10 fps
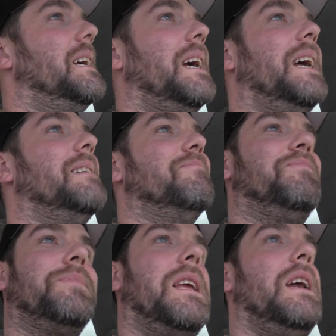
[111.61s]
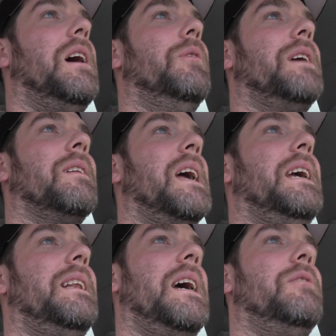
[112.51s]
and you know they're
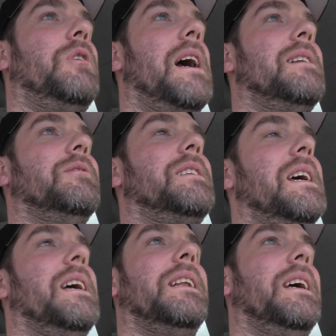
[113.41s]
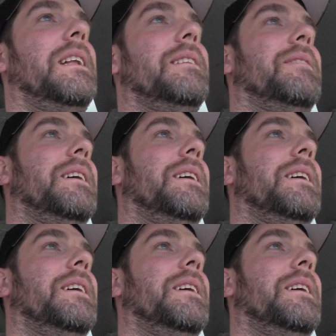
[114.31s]
laying down ground scent and